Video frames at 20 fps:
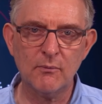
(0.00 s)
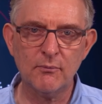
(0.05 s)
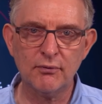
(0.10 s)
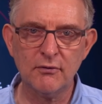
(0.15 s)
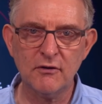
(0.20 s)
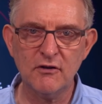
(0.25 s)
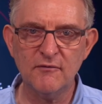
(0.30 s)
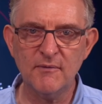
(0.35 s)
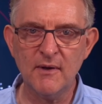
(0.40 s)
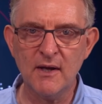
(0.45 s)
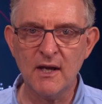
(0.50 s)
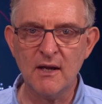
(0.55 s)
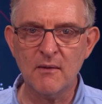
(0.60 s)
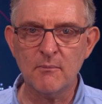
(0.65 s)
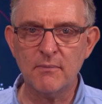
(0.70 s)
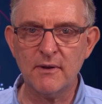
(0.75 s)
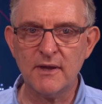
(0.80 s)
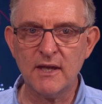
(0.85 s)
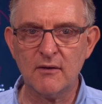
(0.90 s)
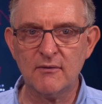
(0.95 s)
to improve,
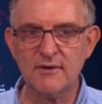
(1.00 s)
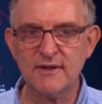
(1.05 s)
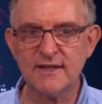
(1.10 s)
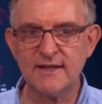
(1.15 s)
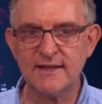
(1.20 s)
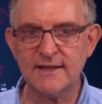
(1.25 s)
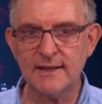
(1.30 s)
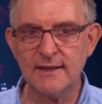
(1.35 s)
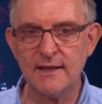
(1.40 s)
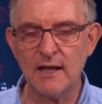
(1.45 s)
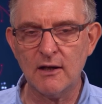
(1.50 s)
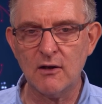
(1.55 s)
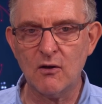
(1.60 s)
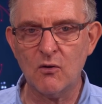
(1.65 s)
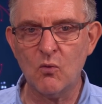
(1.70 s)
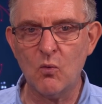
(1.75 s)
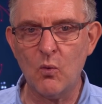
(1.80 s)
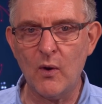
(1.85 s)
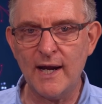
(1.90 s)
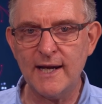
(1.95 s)
but there is still a
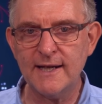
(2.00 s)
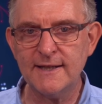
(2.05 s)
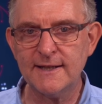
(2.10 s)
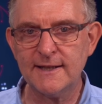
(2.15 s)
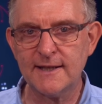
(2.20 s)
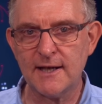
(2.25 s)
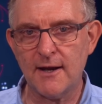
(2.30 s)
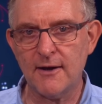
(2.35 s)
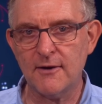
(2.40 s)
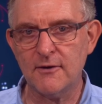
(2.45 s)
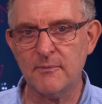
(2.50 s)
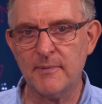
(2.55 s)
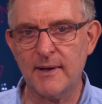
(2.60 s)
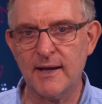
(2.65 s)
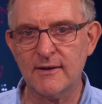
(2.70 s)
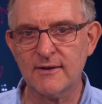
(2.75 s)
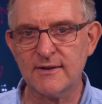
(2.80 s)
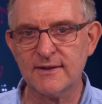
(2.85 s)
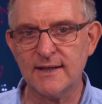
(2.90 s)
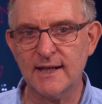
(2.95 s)
long way to go,
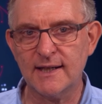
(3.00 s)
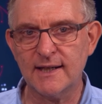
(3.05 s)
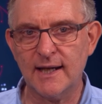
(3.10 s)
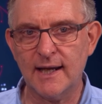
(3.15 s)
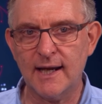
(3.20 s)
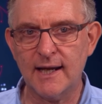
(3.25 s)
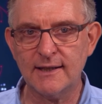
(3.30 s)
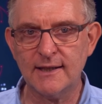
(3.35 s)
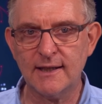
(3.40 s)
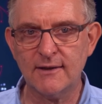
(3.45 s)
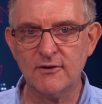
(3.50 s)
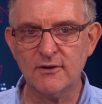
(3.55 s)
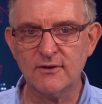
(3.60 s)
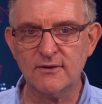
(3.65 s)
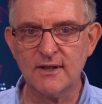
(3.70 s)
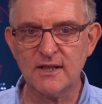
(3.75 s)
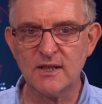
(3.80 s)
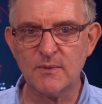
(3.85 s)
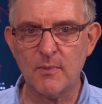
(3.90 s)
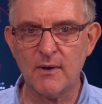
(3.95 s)
Powell said, adding that
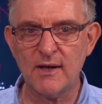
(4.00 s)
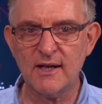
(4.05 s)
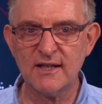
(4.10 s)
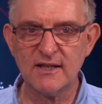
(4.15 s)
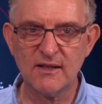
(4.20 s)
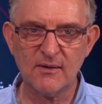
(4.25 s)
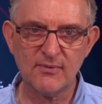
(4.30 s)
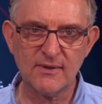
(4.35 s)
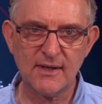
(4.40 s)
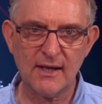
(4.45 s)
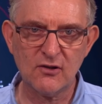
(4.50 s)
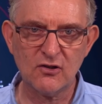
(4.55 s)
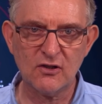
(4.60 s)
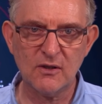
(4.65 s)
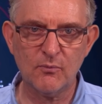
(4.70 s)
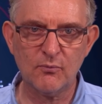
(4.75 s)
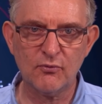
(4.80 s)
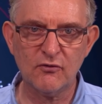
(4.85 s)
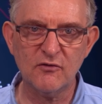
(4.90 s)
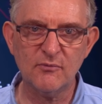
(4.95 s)
despite substantial
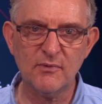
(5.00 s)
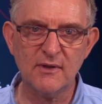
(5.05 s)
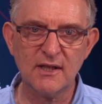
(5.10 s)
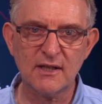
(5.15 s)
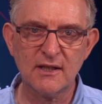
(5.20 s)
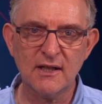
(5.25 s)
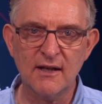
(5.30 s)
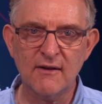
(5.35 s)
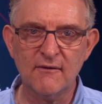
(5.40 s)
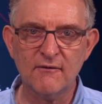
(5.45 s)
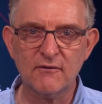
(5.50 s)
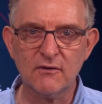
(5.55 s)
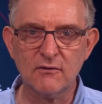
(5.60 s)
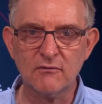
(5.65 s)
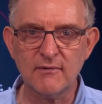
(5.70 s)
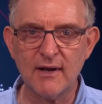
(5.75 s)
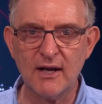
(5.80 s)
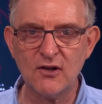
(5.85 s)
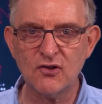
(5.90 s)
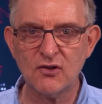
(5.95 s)
improvements for
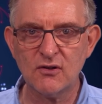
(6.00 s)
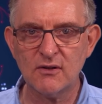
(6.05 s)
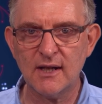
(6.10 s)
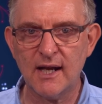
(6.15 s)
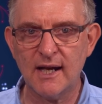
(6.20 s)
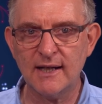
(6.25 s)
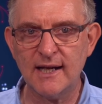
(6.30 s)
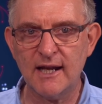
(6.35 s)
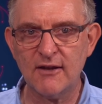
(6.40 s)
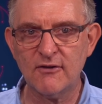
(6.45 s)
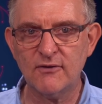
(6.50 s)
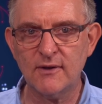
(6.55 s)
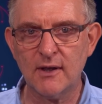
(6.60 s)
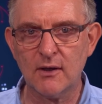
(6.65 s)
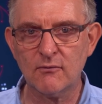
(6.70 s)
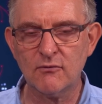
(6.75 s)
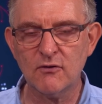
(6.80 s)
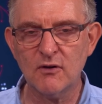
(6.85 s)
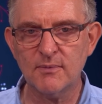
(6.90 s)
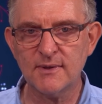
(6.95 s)
racial and
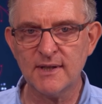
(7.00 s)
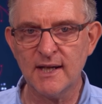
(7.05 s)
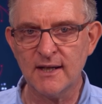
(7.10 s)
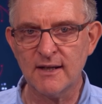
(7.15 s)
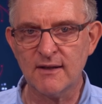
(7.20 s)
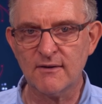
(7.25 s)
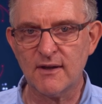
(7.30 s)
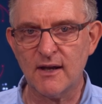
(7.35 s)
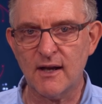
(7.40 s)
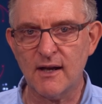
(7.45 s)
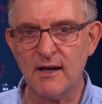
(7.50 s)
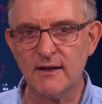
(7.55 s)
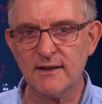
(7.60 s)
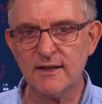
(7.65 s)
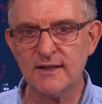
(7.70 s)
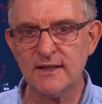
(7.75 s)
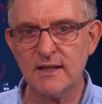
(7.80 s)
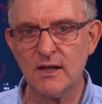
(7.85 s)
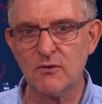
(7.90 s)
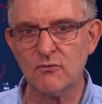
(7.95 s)
ethnic groups, the
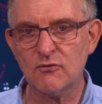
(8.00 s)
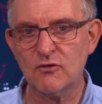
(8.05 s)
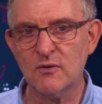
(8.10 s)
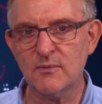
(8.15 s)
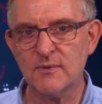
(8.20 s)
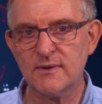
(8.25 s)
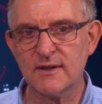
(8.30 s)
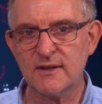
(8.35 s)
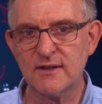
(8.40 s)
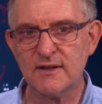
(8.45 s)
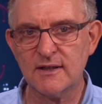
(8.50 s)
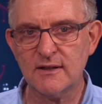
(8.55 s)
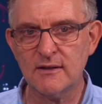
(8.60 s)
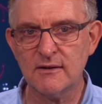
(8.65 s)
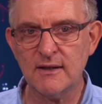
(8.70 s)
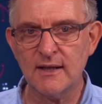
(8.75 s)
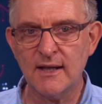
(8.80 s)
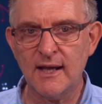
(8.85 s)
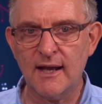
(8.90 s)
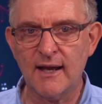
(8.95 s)
hardest hit groups
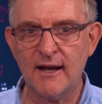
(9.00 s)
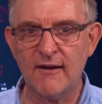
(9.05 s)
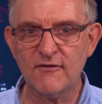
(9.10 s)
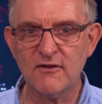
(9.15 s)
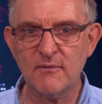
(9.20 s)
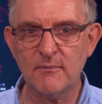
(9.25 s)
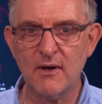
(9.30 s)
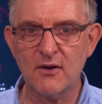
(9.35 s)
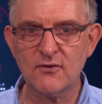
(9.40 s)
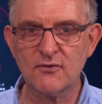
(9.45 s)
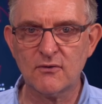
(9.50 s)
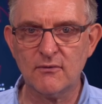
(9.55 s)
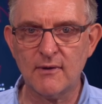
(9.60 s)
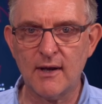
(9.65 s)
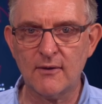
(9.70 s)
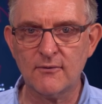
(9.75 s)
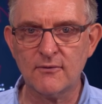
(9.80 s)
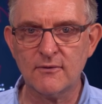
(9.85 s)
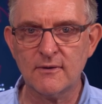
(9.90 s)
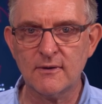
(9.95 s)
still have the most
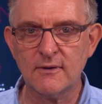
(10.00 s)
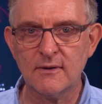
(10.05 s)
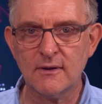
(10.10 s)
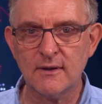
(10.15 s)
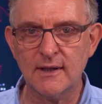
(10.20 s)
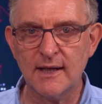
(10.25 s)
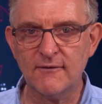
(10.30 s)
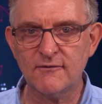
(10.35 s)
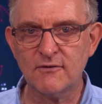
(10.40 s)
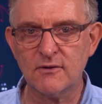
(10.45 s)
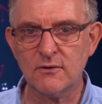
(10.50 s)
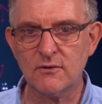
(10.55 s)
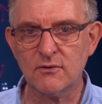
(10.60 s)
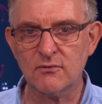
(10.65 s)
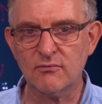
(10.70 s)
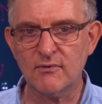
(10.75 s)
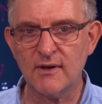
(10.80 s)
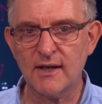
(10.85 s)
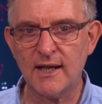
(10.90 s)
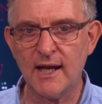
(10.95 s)
ground left to
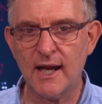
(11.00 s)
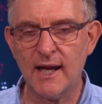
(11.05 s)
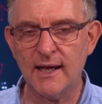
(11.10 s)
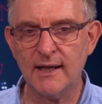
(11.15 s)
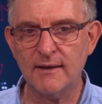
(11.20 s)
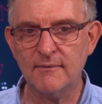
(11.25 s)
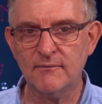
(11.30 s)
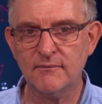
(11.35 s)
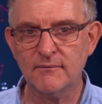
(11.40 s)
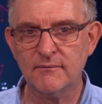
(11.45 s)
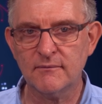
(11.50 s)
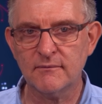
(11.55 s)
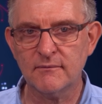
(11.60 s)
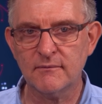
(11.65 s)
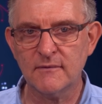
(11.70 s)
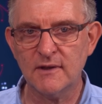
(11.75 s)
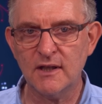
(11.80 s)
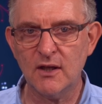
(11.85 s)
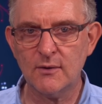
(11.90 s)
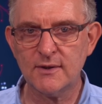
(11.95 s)
regain.
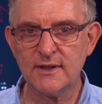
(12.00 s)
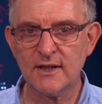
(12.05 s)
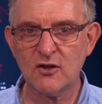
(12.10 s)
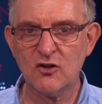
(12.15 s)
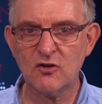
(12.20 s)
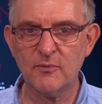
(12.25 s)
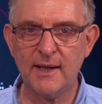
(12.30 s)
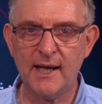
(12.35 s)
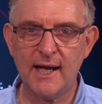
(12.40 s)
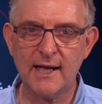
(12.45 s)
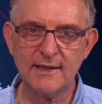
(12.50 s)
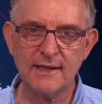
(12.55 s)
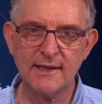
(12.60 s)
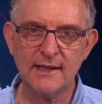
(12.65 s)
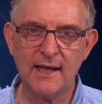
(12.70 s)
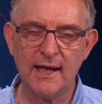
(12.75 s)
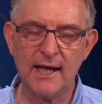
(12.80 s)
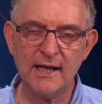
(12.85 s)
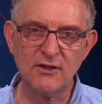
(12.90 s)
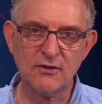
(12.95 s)
The US economy
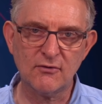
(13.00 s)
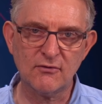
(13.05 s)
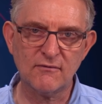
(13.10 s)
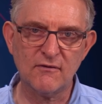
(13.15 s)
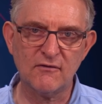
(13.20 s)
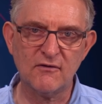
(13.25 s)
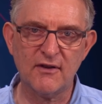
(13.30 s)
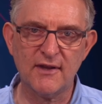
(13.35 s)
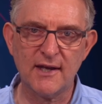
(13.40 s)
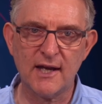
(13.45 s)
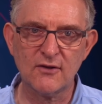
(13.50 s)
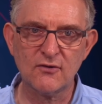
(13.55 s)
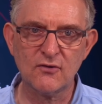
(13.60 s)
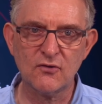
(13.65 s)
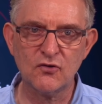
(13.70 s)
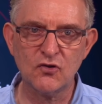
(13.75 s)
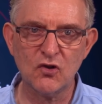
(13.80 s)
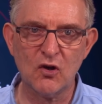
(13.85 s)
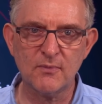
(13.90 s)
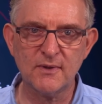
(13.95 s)
added
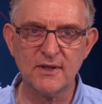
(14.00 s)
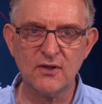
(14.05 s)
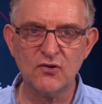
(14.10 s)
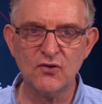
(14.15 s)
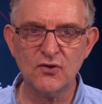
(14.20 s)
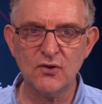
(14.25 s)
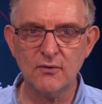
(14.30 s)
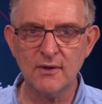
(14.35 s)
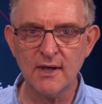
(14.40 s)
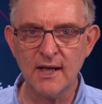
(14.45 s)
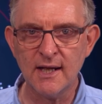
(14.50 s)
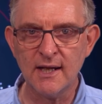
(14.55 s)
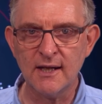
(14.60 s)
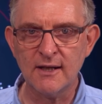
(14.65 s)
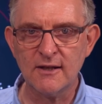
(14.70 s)
850,000 jobs in June.